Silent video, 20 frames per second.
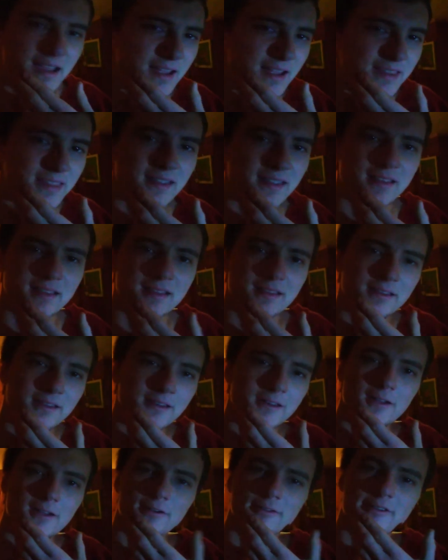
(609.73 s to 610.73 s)
And I think,
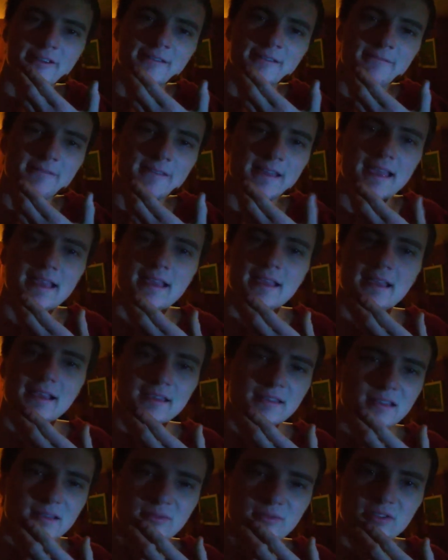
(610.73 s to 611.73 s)
you know,
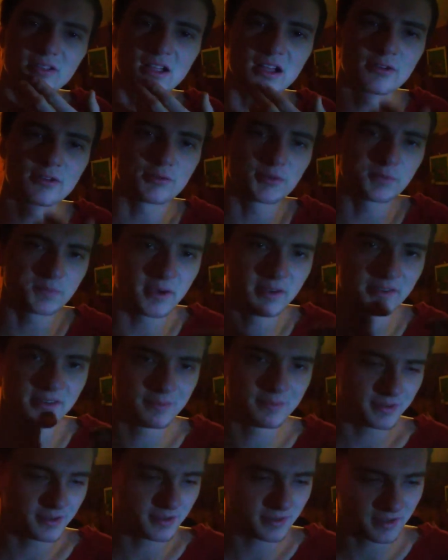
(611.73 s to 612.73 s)
accept a lot of
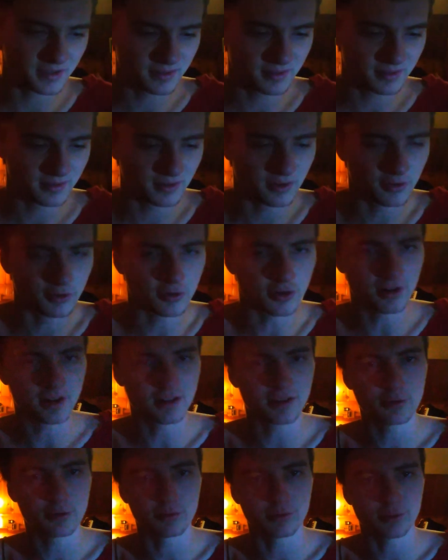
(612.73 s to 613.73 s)
responsibilities, you know,
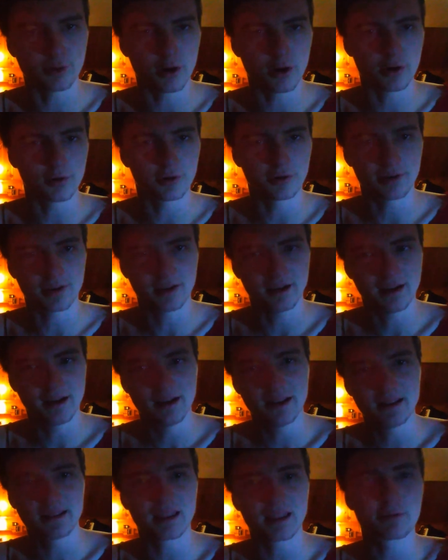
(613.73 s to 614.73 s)
turn into adulthood.
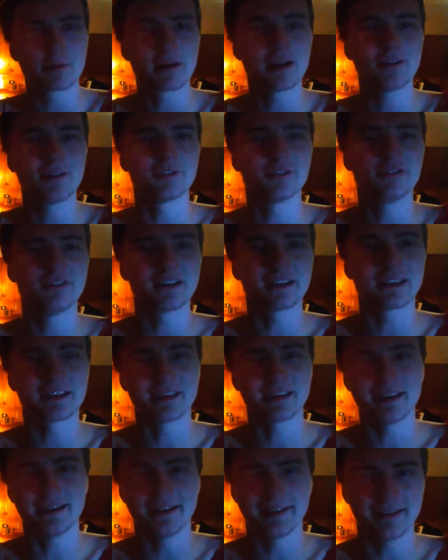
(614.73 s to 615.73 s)
Like, when I was a
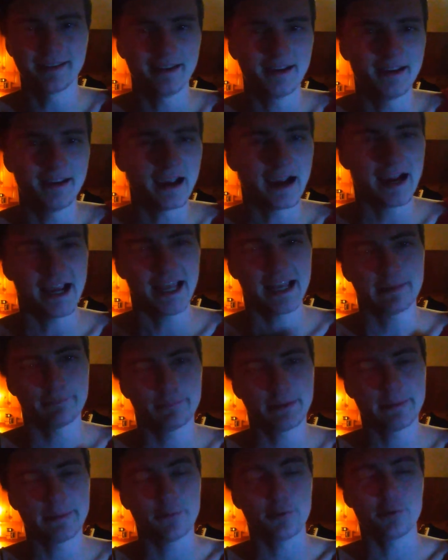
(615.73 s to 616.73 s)
fucking kid, I
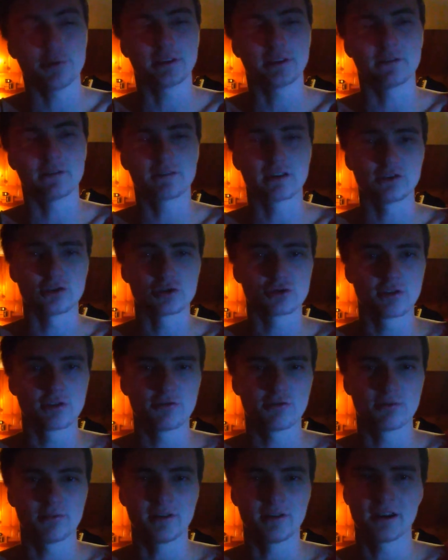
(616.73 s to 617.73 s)
had people who lived down the
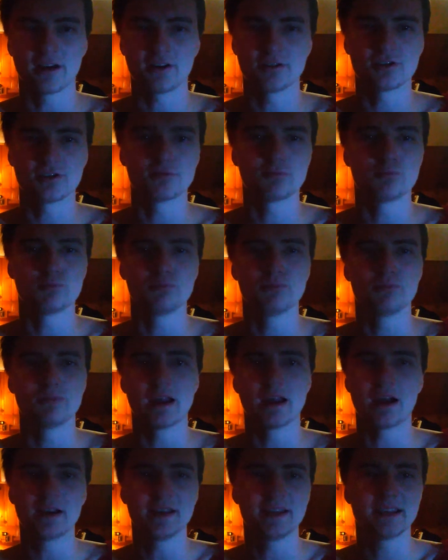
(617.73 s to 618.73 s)
street from me, and
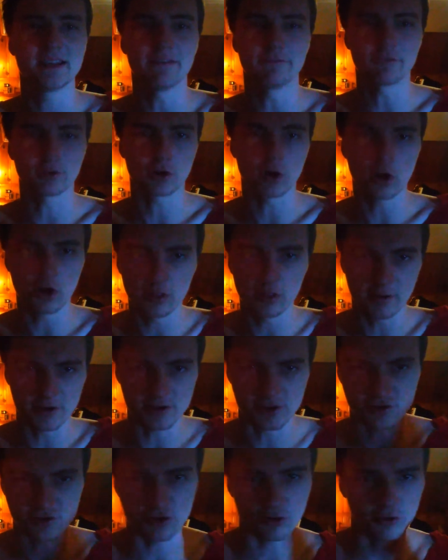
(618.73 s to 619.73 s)
I didn't have to call
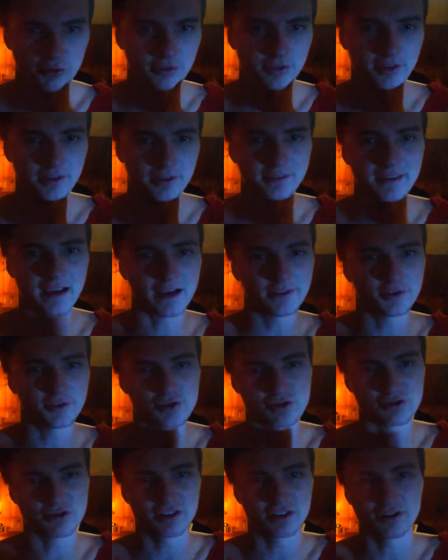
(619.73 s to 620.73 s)
them, I'd just go
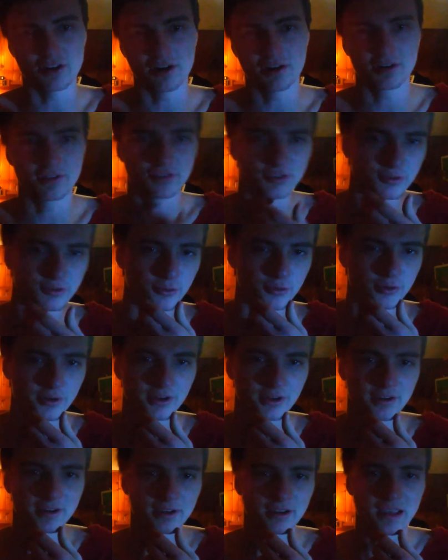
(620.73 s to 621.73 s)
down the street and knock on the
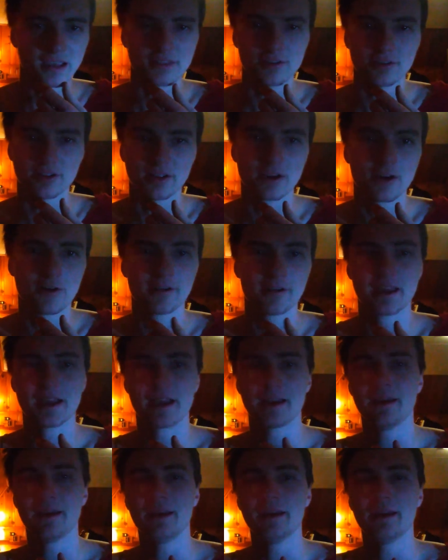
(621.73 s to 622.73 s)
door. And they're like, oh
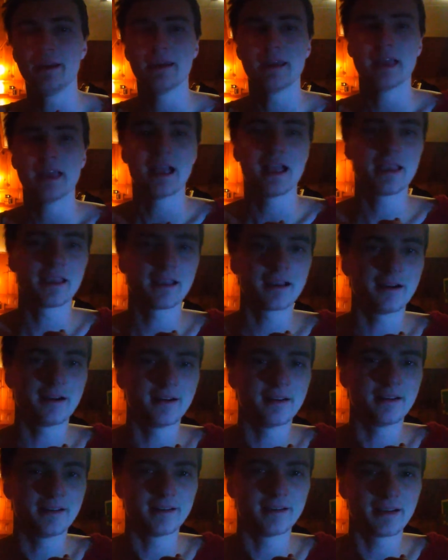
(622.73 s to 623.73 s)
yeah, hey,
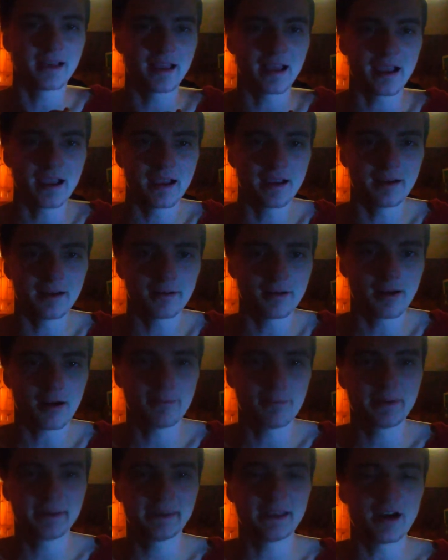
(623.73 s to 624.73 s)

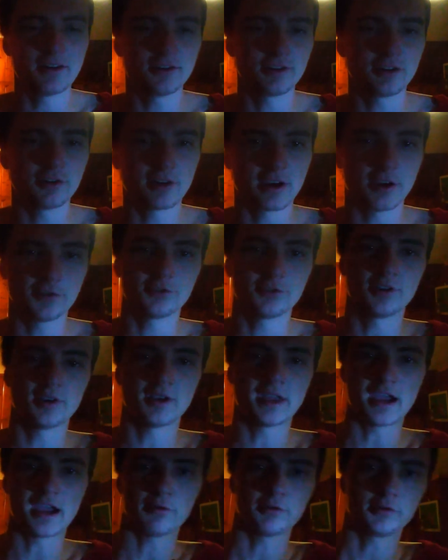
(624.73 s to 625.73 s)
I'll be down to your house
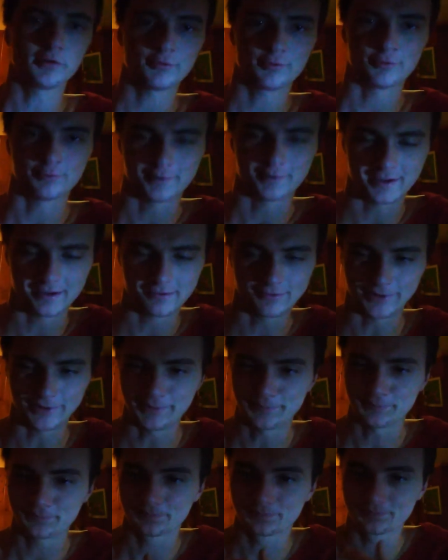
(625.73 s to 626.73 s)
in an hour, or
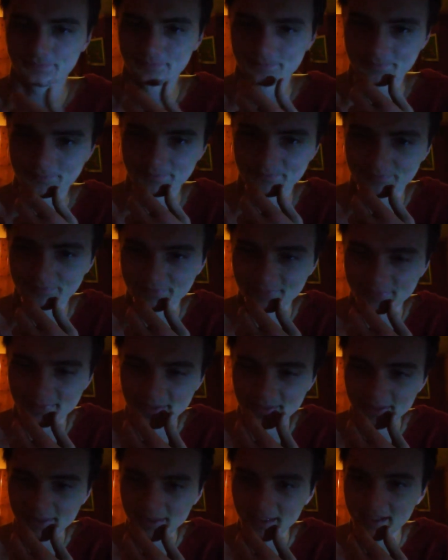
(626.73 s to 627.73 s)
whatever.
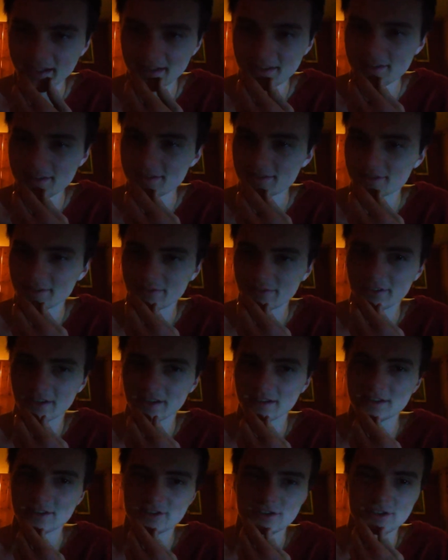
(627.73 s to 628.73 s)
I mean, it's just a
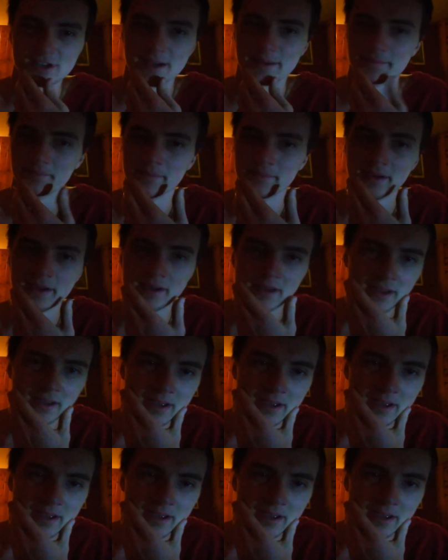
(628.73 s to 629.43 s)
fucking shame.